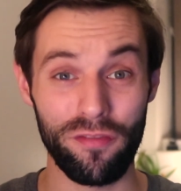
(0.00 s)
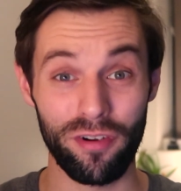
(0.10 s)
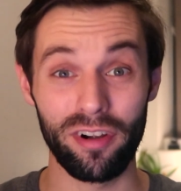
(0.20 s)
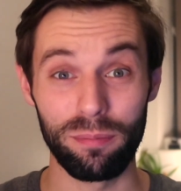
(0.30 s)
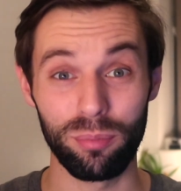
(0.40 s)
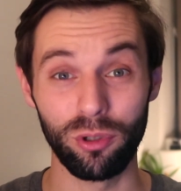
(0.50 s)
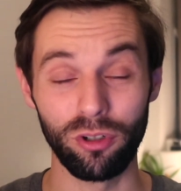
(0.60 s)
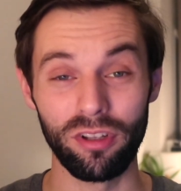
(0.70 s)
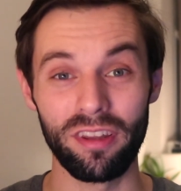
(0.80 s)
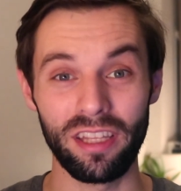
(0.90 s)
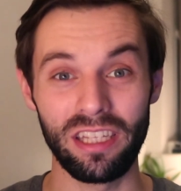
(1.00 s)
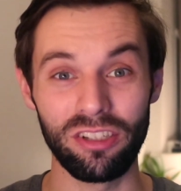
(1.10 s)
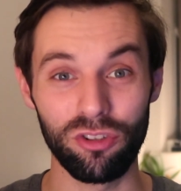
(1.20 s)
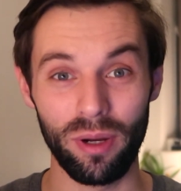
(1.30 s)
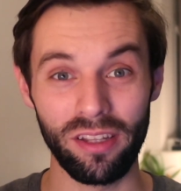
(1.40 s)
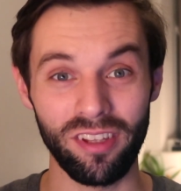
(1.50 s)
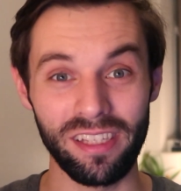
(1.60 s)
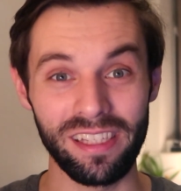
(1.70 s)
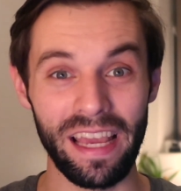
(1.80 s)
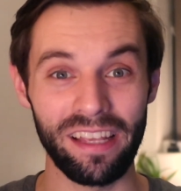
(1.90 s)
very important that you do answer
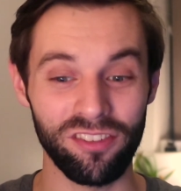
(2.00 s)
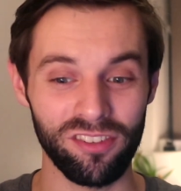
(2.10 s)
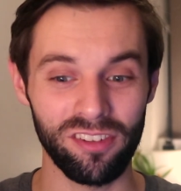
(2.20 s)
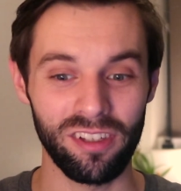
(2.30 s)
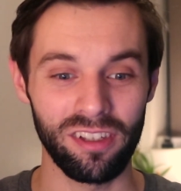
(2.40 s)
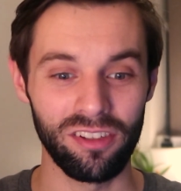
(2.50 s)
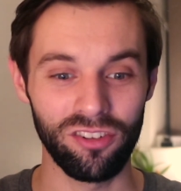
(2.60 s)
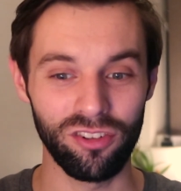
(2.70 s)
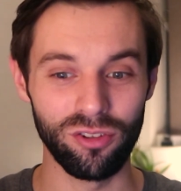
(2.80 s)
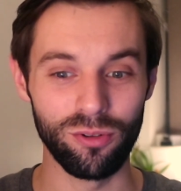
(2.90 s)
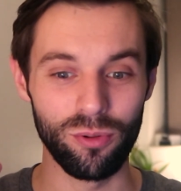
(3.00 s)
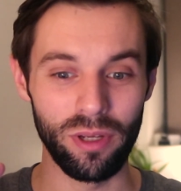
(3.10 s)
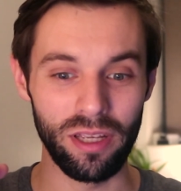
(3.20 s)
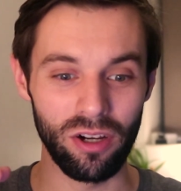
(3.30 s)
yes to